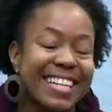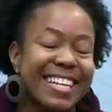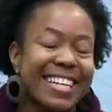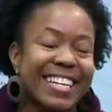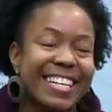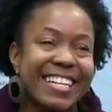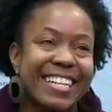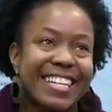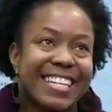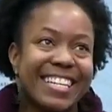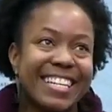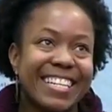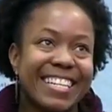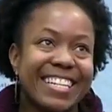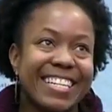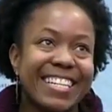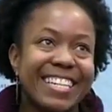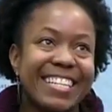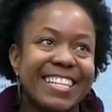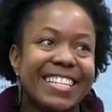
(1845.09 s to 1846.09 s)

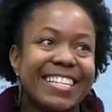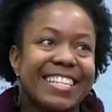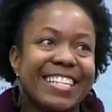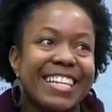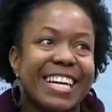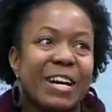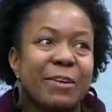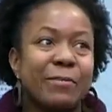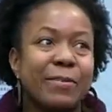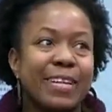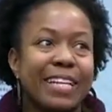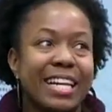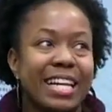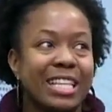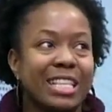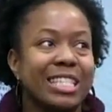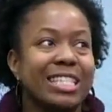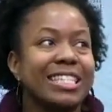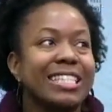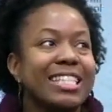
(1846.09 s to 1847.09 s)
And I mean,
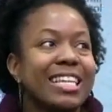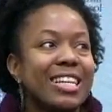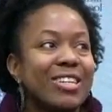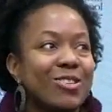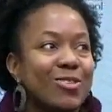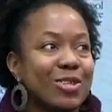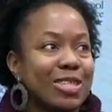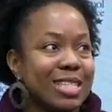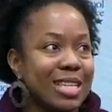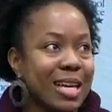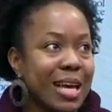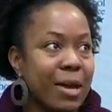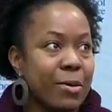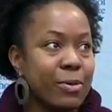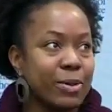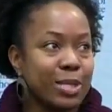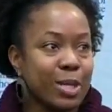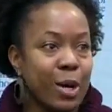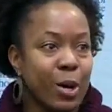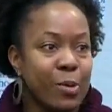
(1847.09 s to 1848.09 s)
it's interesting, I
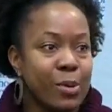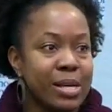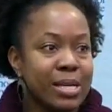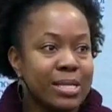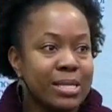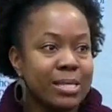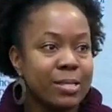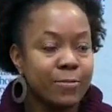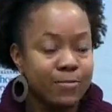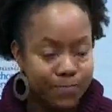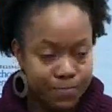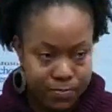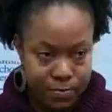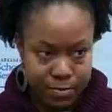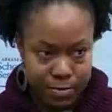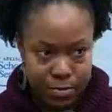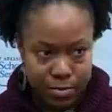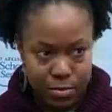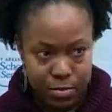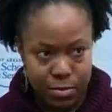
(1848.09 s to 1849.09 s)
was always
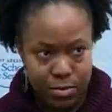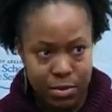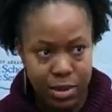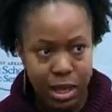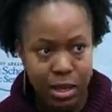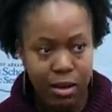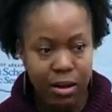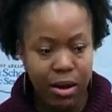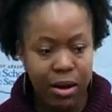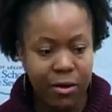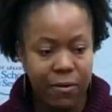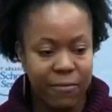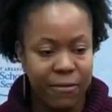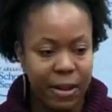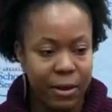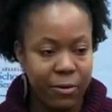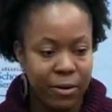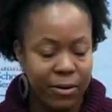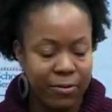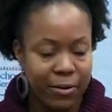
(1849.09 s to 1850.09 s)

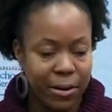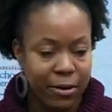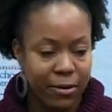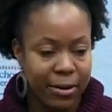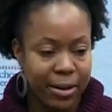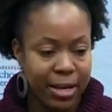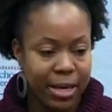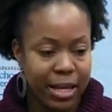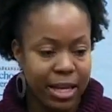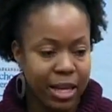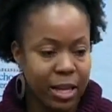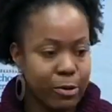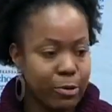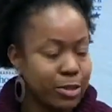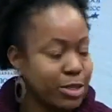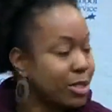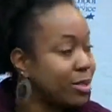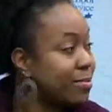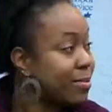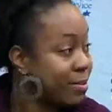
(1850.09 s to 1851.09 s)
very, very
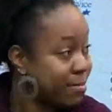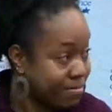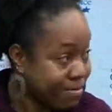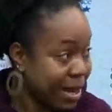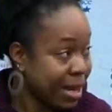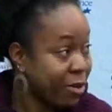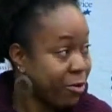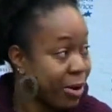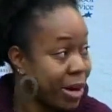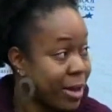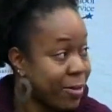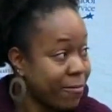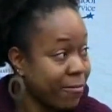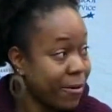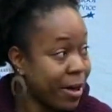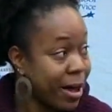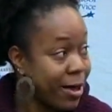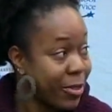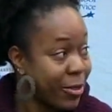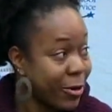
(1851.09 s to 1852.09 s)
close to my
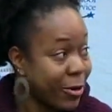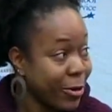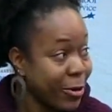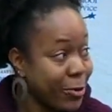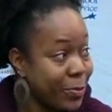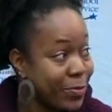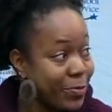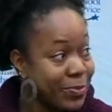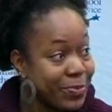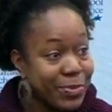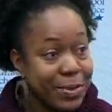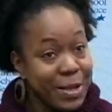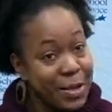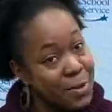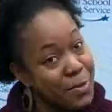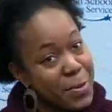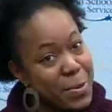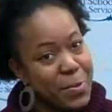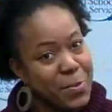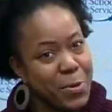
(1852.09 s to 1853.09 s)
grandfather, a
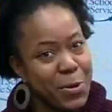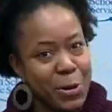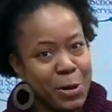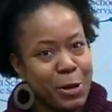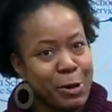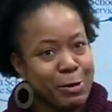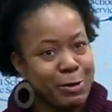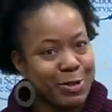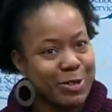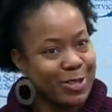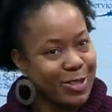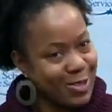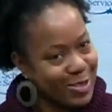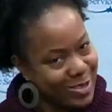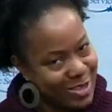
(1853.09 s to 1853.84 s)
little bit more close